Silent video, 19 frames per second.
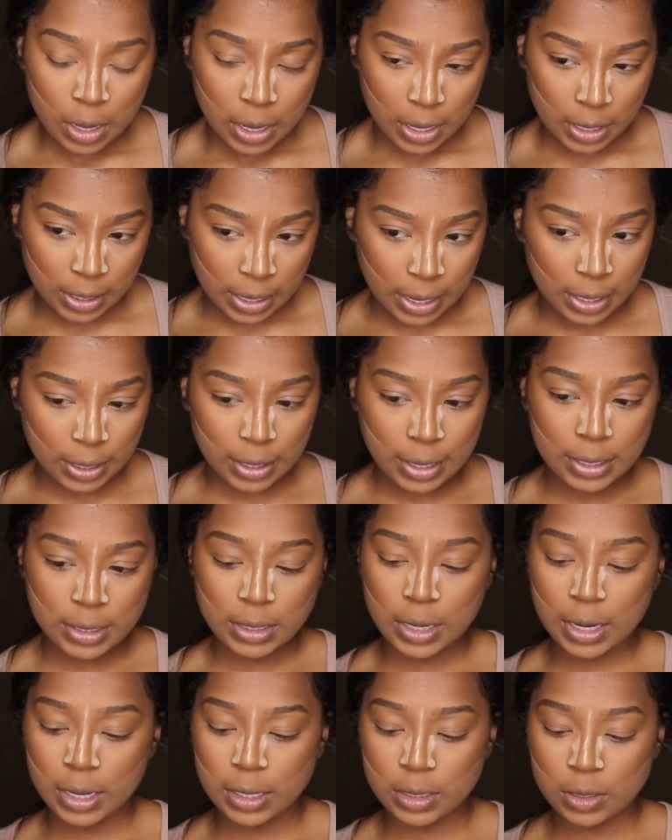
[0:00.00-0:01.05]
And I like
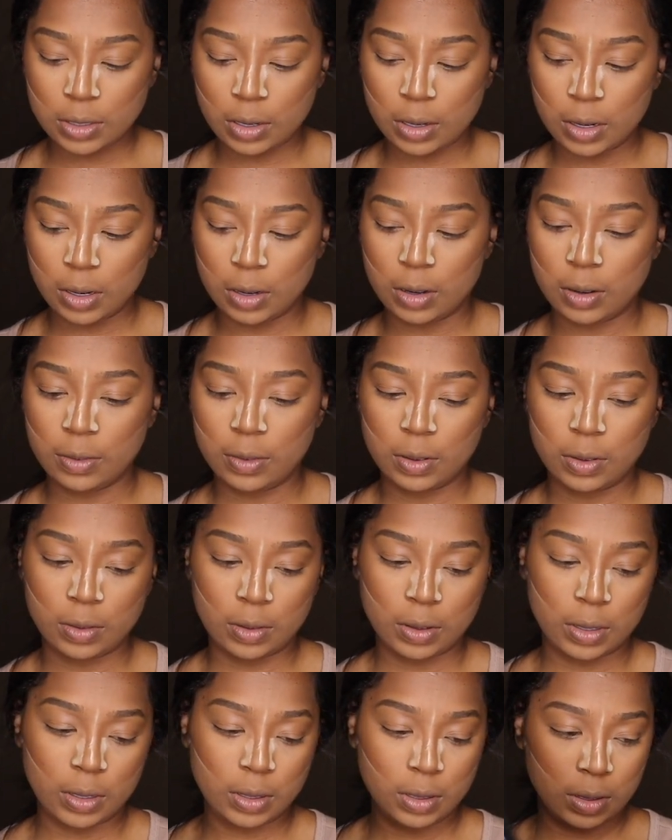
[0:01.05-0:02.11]
to kind of start off, hold
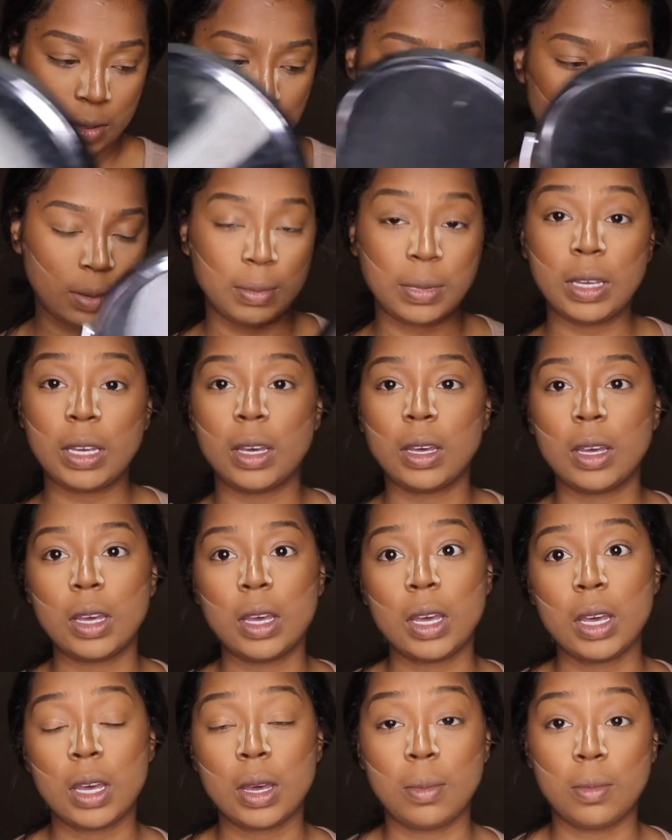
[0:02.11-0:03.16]
on, let me
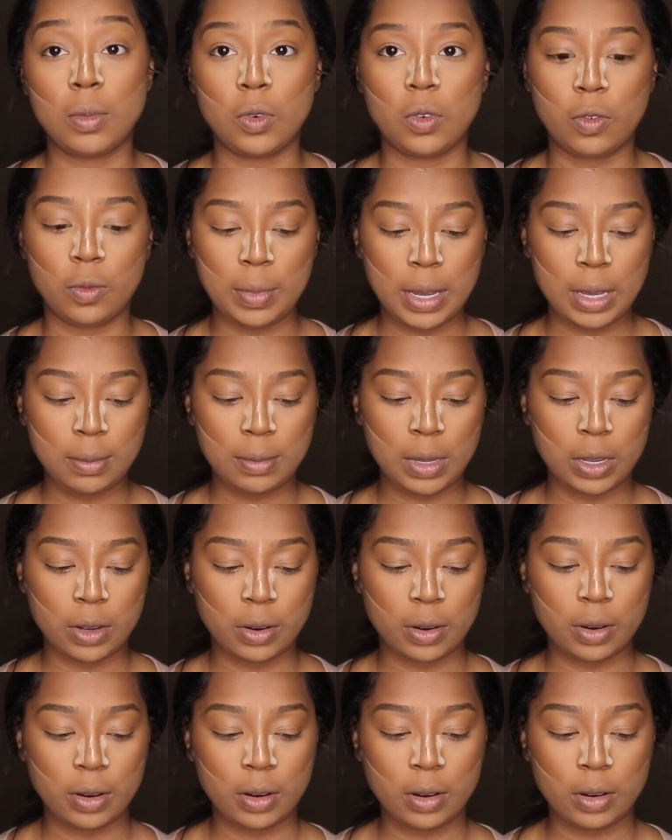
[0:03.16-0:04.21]
move my
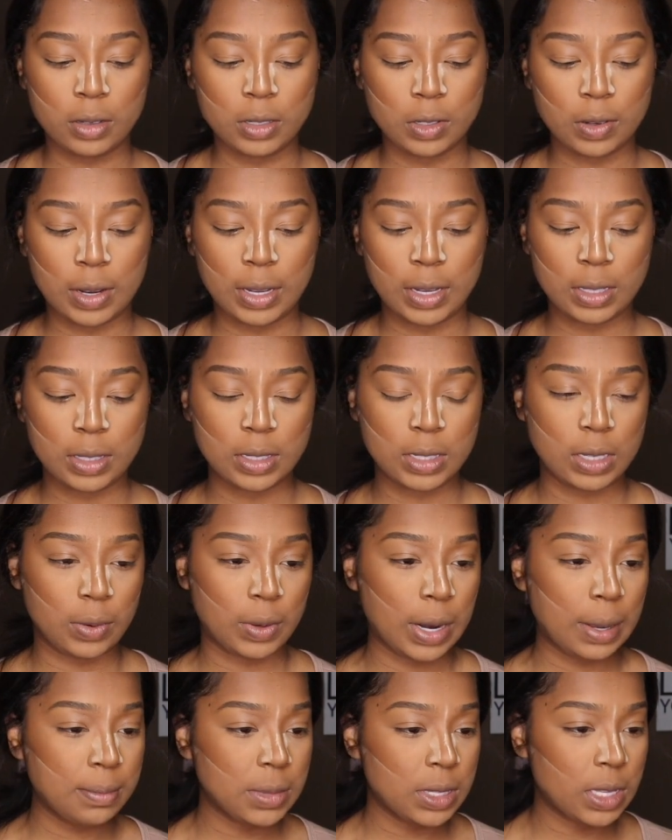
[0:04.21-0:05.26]
mirror so I can see
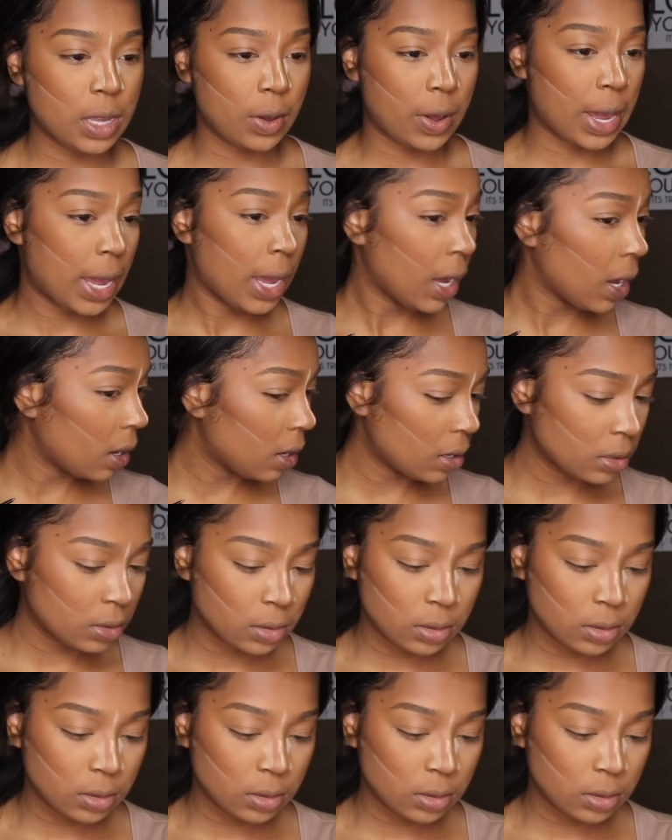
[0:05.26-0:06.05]
what I'm getting.